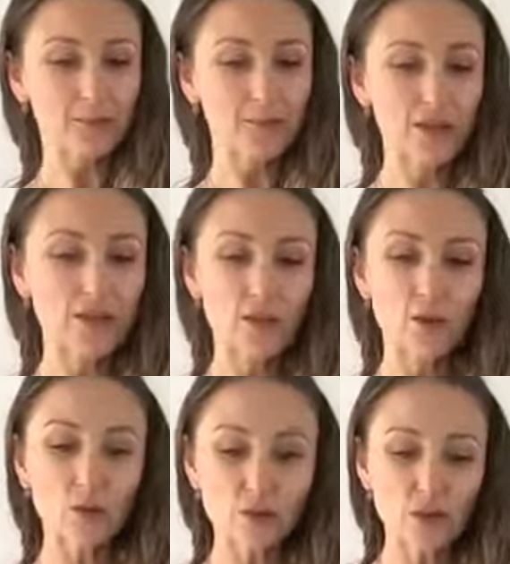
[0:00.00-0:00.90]
So
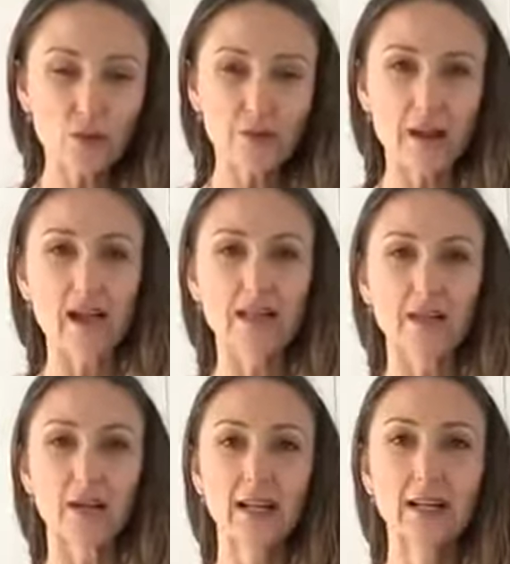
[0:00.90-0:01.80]
also good for
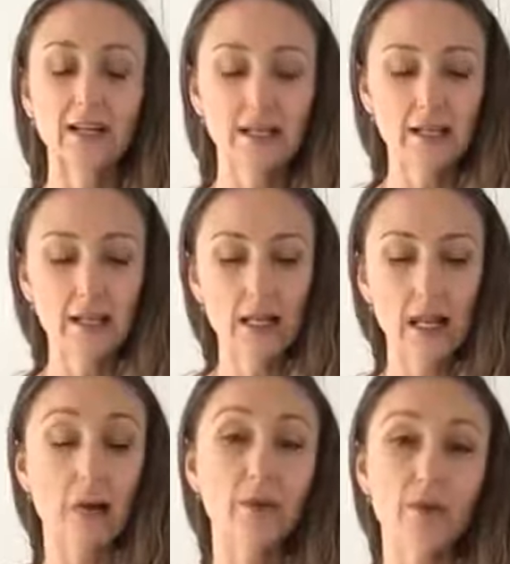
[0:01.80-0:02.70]
anxiety.
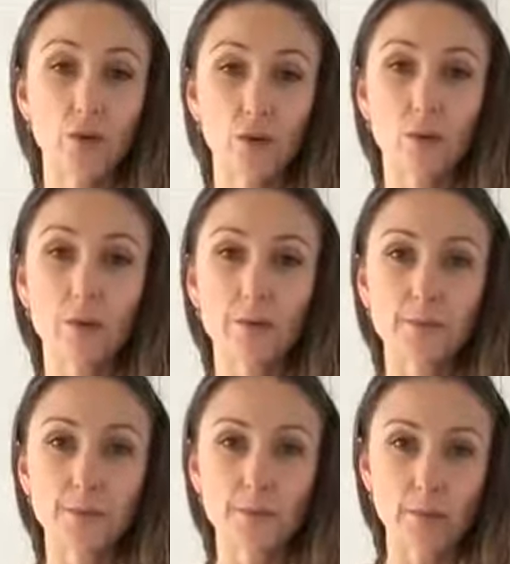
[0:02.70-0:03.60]
If you're
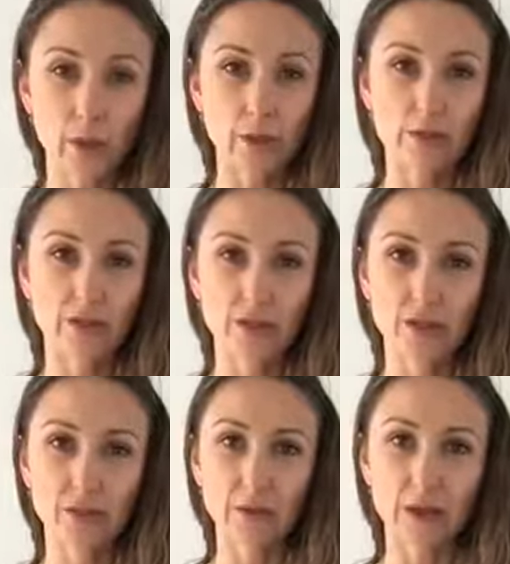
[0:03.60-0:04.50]
prone
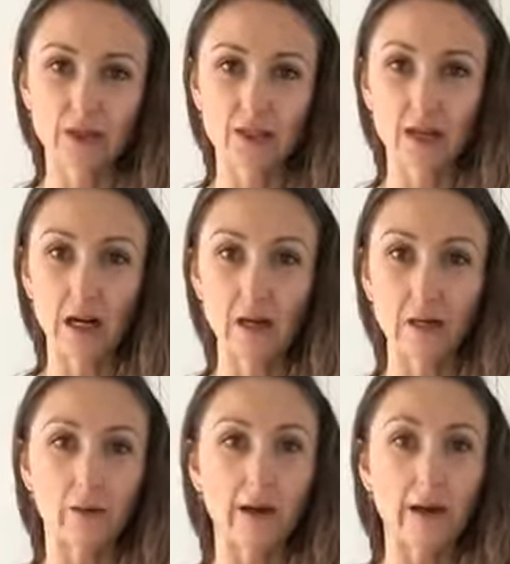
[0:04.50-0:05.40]
to anxiety
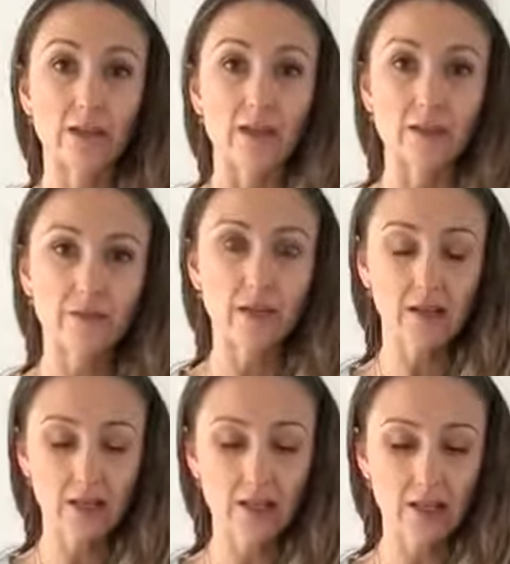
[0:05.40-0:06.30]
or anxious
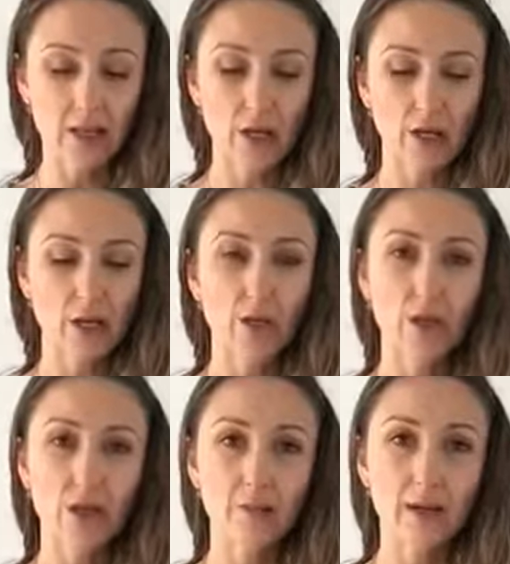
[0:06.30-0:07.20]
feelings,
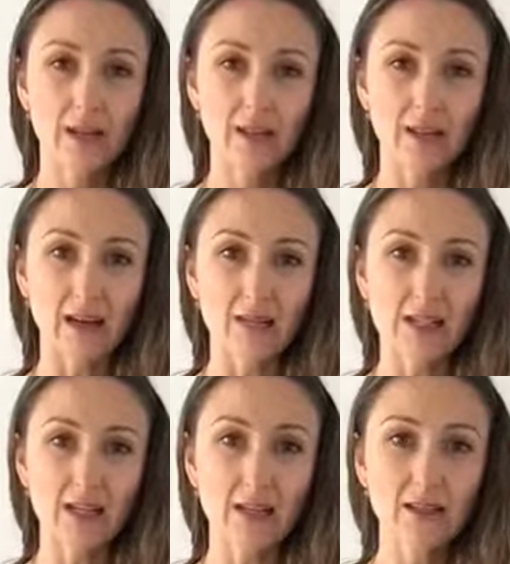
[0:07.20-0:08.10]
you can pair
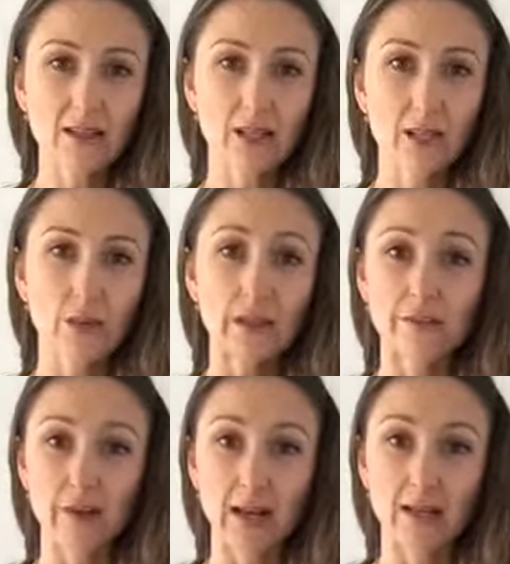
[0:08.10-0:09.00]
lavender with
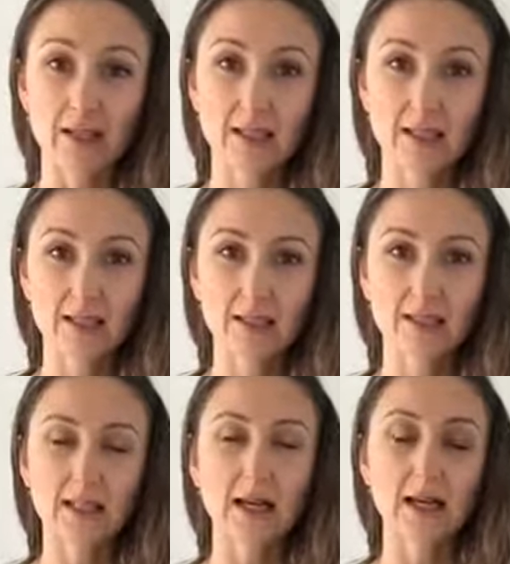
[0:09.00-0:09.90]

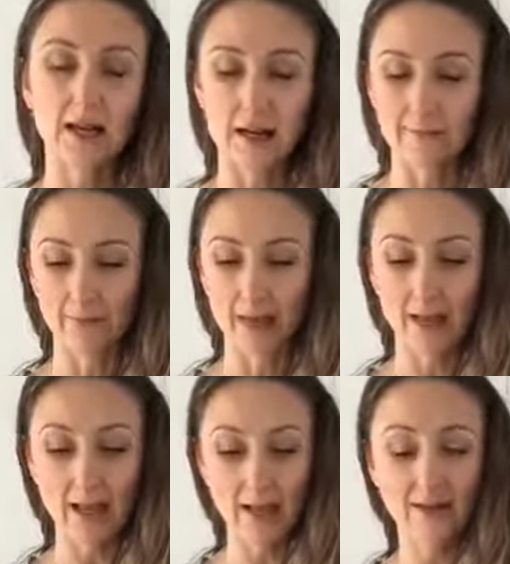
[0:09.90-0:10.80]
frankincense.
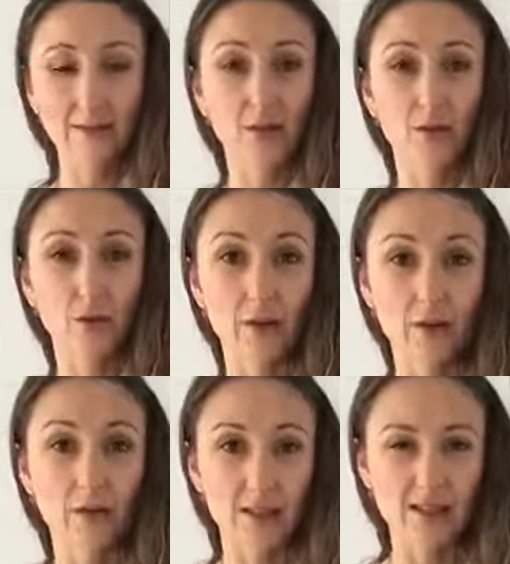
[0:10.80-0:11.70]
Again,
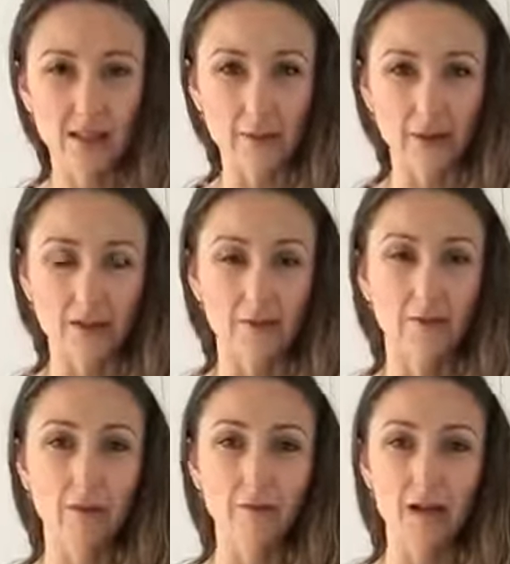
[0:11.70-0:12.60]
if this is something you suffer
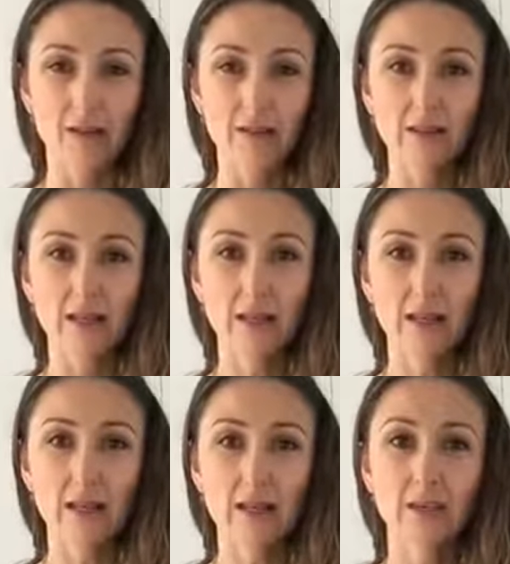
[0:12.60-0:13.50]
from regularly,
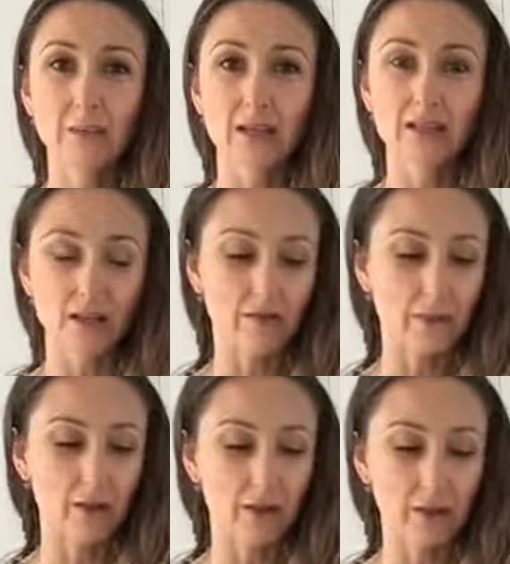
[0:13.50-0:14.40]
you can make yourself
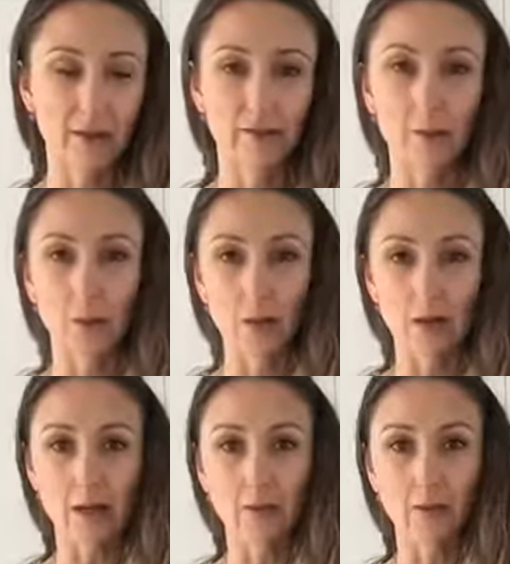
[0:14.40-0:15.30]
up a little a
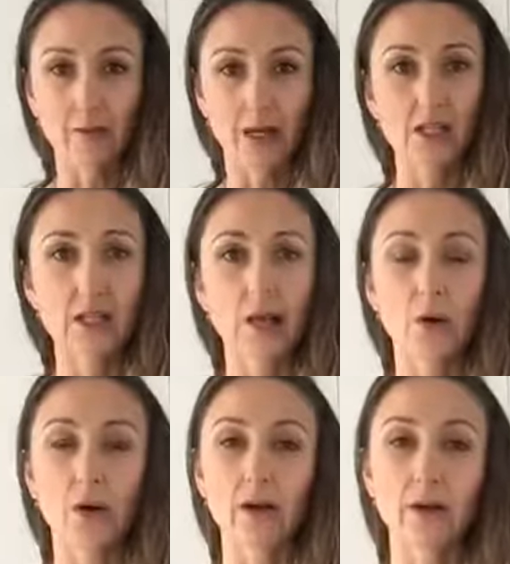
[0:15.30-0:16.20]
roller with fractionated
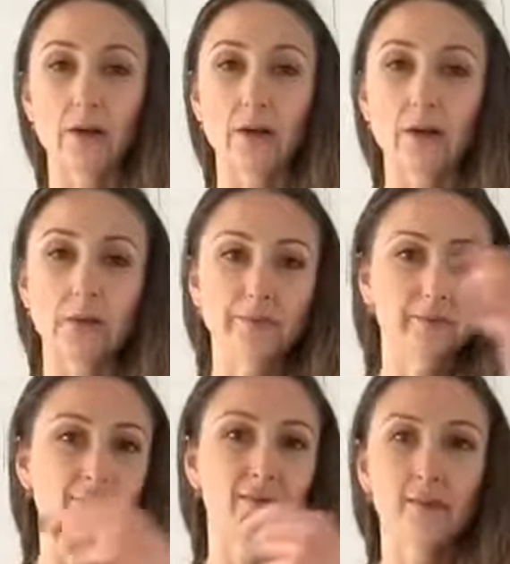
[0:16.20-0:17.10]
coconut oil
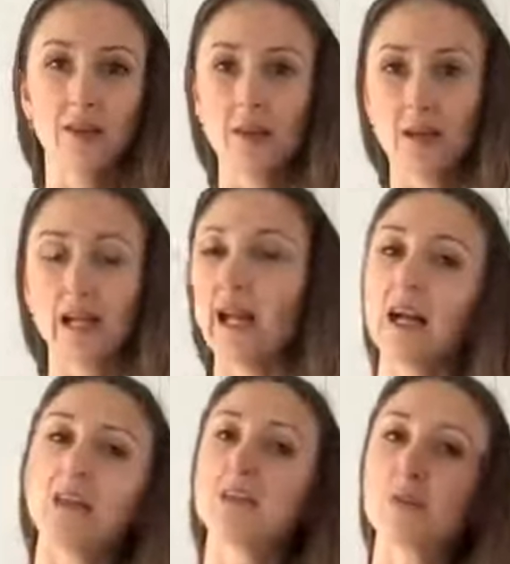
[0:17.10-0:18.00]

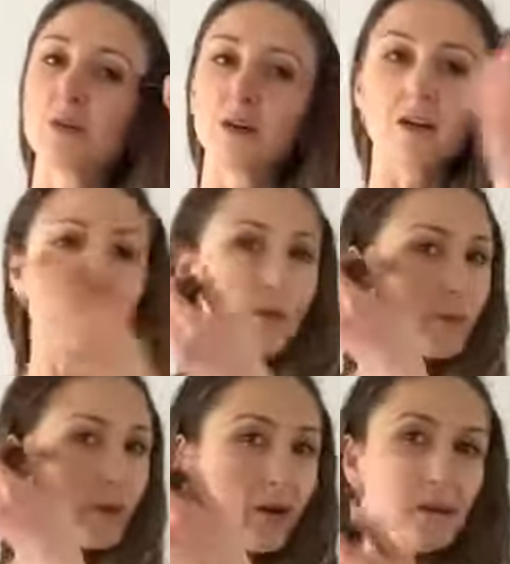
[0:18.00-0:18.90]
and I would
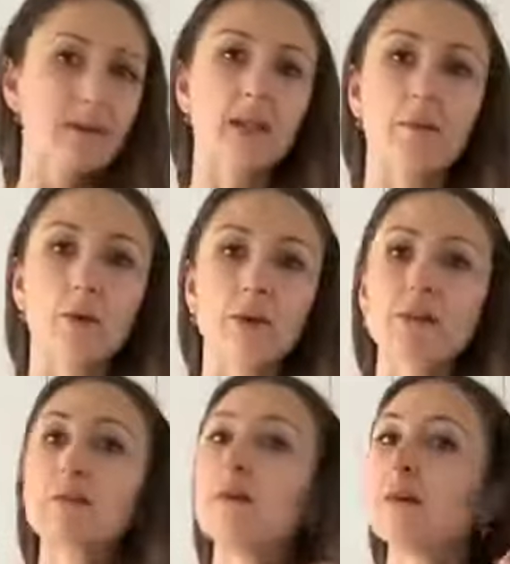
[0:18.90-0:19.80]
put it on the
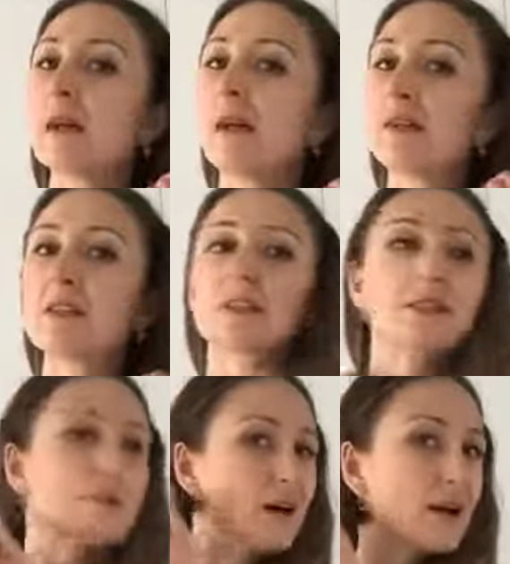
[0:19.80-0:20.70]
temples and
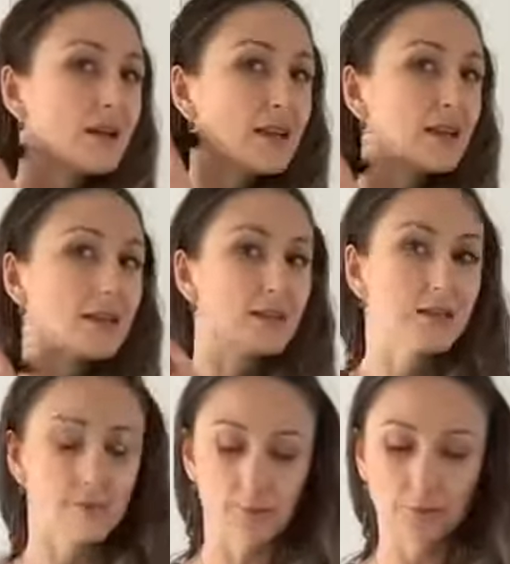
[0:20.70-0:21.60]
just behind the
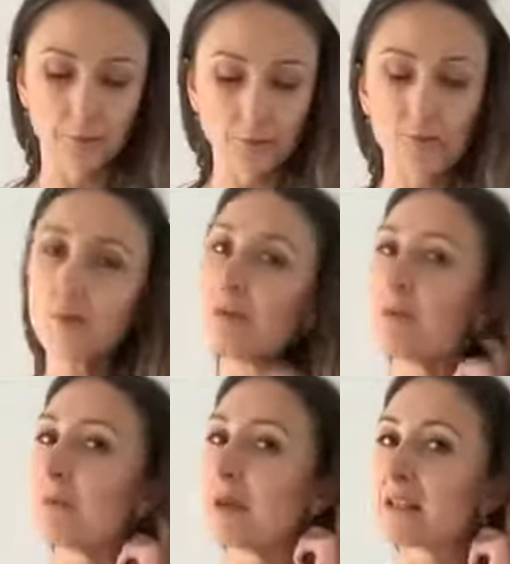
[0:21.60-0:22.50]
ears,
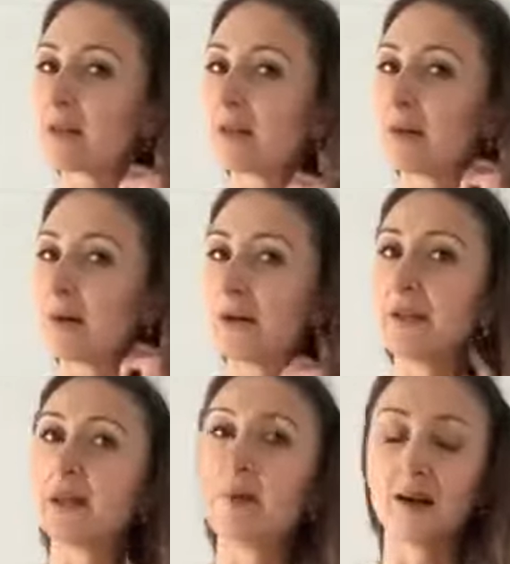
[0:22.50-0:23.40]
on the mastoid bone
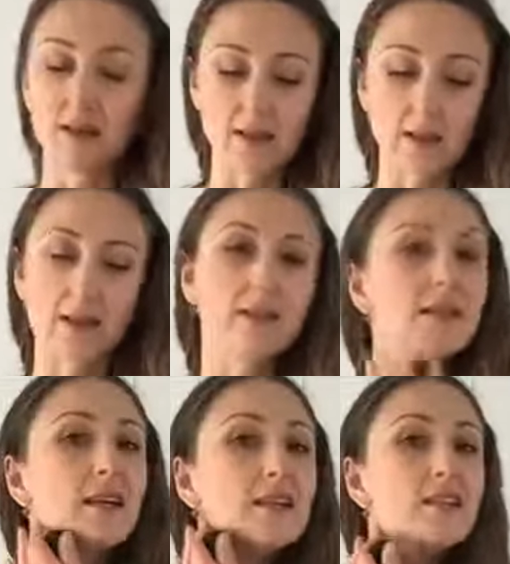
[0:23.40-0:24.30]
there behind the ears,
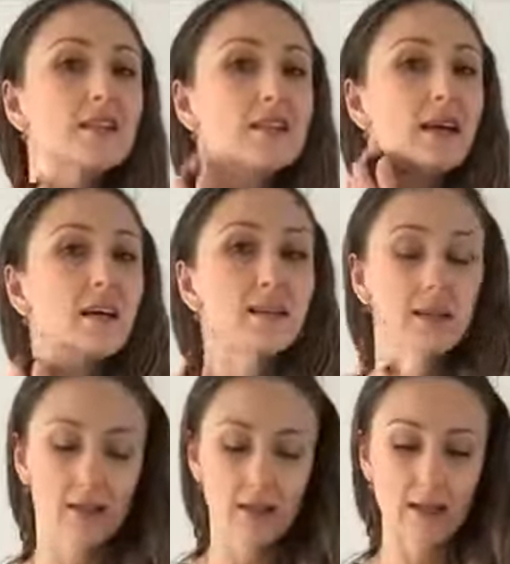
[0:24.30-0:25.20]
and just down
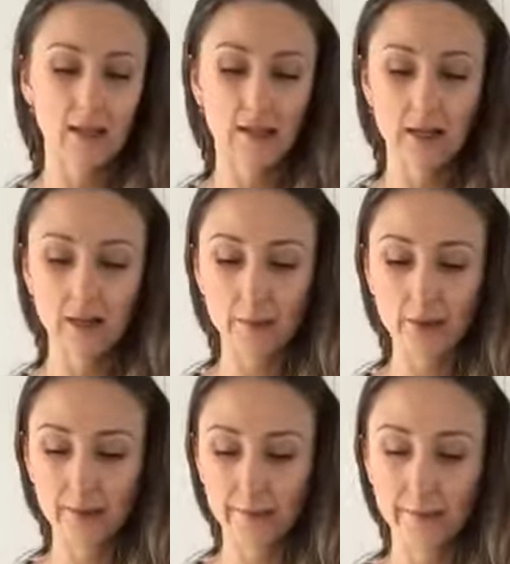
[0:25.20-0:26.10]
the neck a
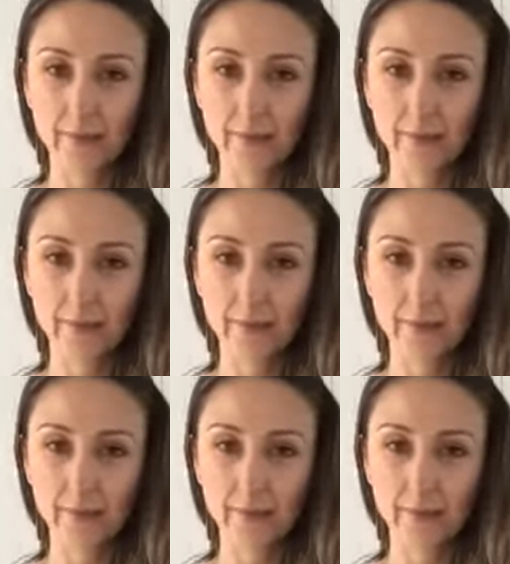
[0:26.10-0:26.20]
bit,